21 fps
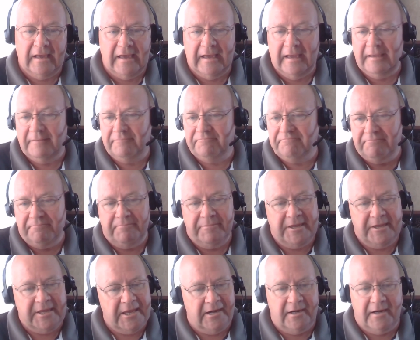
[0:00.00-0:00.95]
I
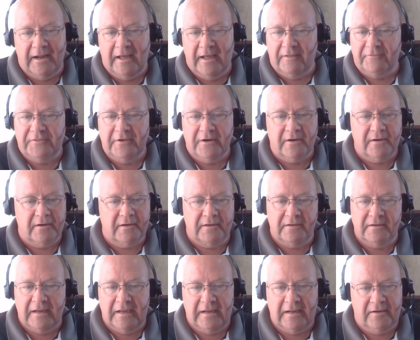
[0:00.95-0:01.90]
get it out there
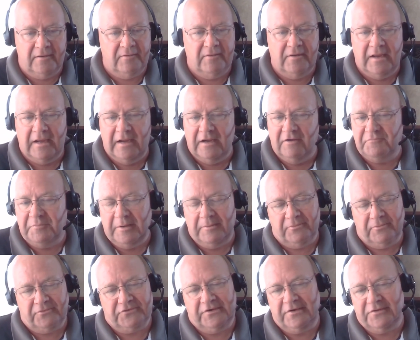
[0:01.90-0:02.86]
and and and if
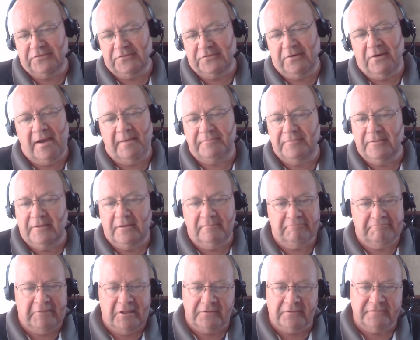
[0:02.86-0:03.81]
people say it's crap then
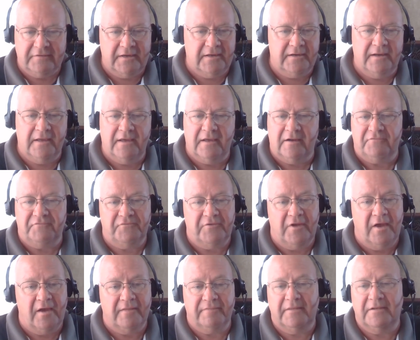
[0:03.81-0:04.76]
i'll take it down
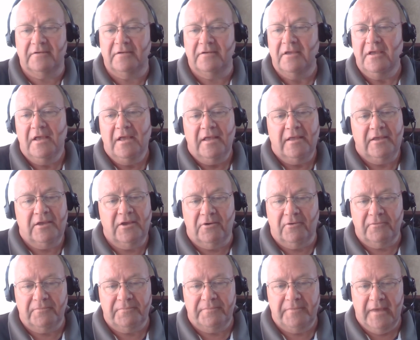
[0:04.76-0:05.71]
if not then you
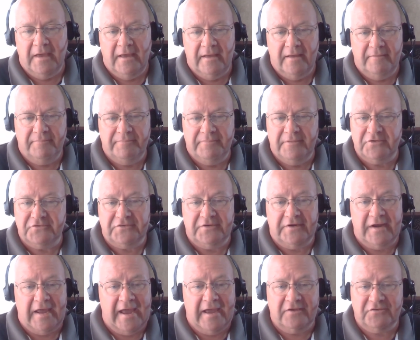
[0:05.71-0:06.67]
know uh, there's
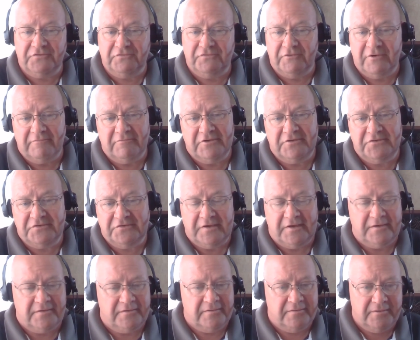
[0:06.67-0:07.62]
an ass for every
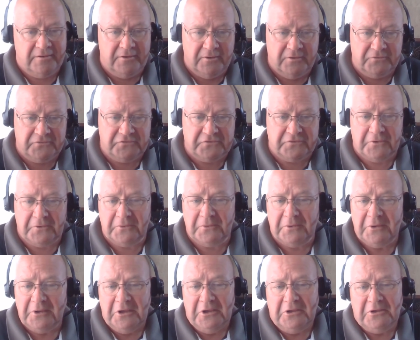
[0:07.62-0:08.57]
seat you know
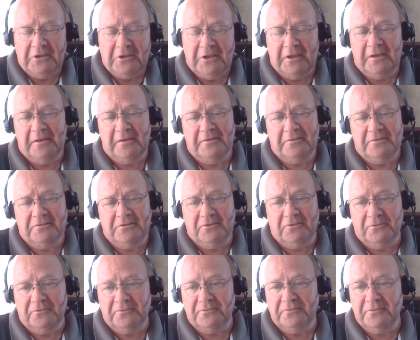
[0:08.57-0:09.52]
so uh,
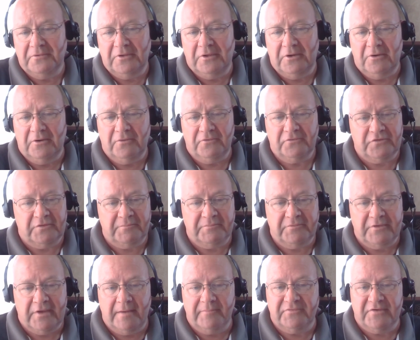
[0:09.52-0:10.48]
you'll you know
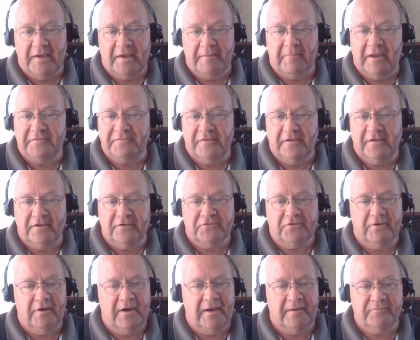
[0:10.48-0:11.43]
sometimes i might think
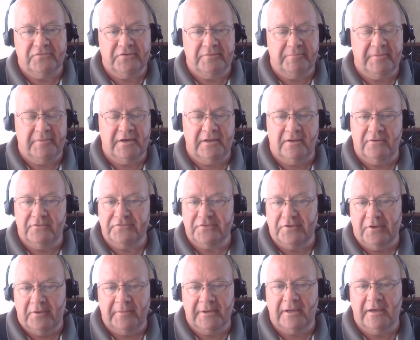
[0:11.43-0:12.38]
it's crap and somebody
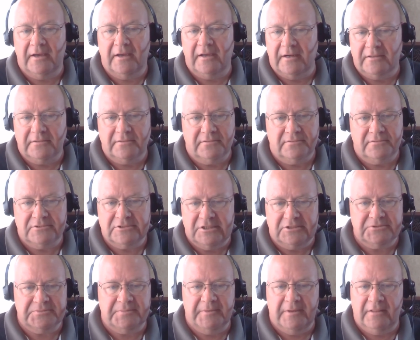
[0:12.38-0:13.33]
goes oh my god it
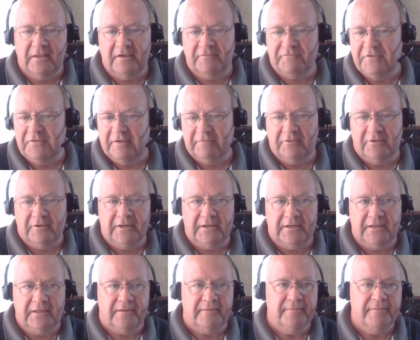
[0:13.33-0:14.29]
changed my life you have no
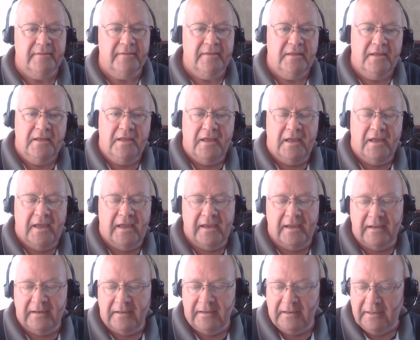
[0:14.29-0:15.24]
idea
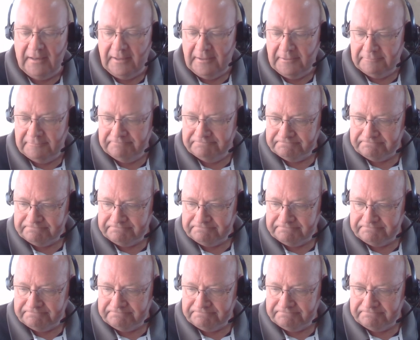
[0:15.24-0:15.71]
and uh,